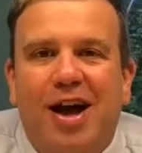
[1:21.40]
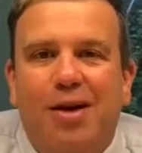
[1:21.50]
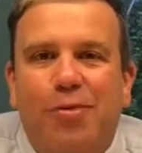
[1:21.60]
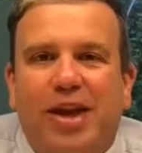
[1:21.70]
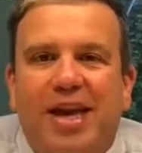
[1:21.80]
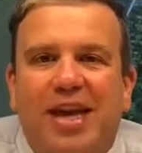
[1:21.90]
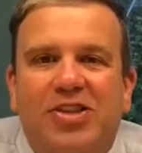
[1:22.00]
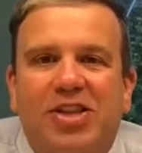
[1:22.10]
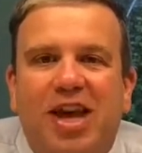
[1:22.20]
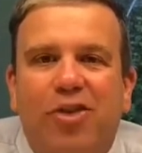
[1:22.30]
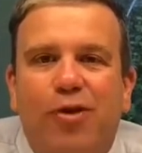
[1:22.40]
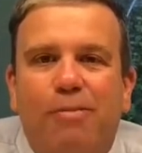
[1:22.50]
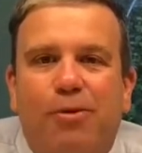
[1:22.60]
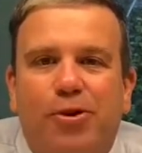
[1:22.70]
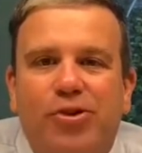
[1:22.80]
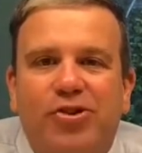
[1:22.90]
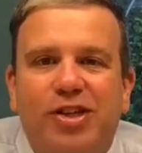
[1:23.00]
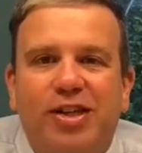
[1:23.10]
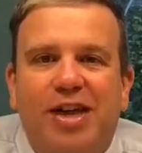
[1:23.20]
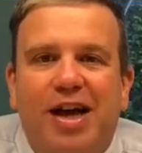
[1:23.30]
we can get together in
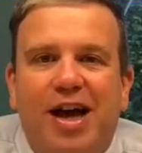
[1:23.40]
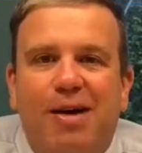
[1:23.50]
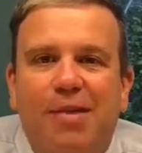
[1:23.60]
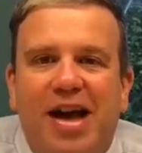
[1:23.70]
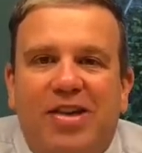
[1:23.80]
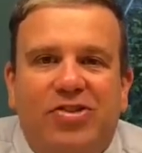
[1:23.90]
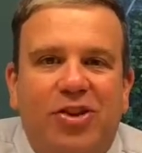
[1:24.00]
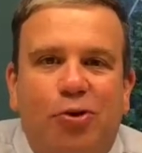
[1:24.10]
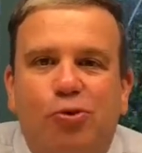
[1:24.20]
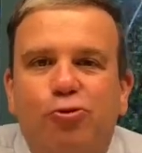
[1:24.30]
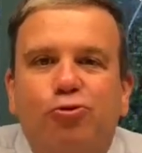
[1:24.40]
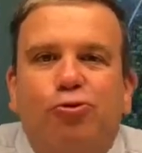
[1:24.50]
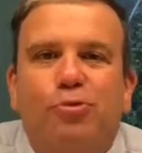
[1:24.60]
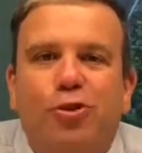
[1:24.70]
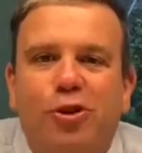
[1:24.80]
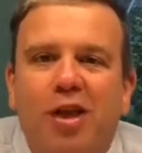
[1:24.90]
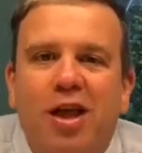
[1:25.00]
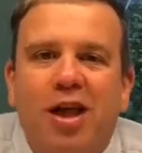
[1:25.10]
person as the old normal,